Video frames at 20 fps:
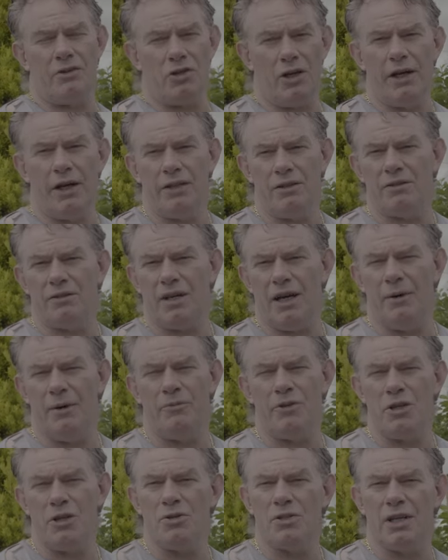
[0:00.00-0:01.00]
try and
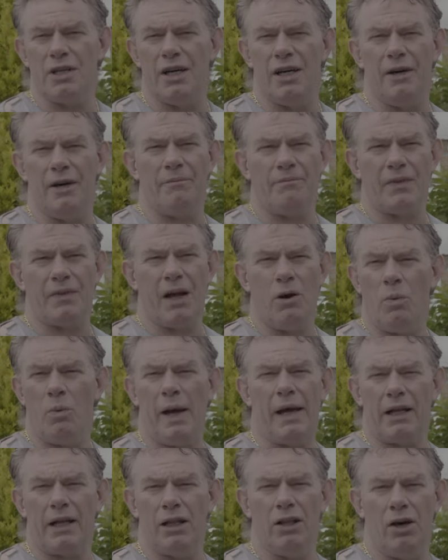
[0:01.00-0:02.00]
um, use a, a
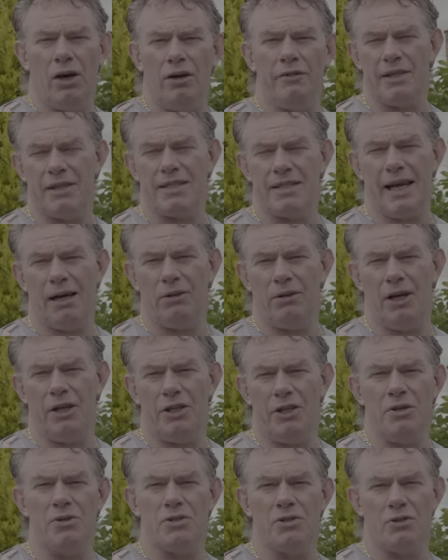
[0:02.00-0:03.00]
wet cloth, the towel that I
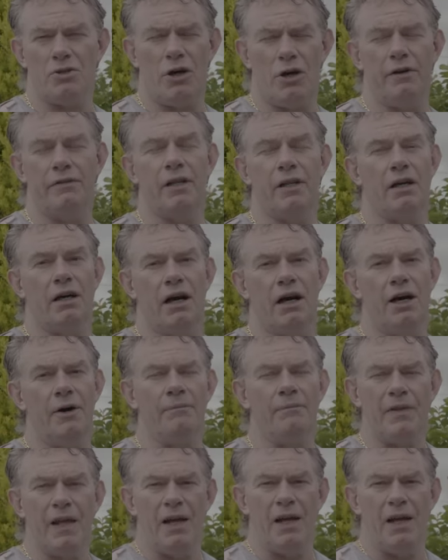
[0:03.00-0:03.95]
use to dry off the car.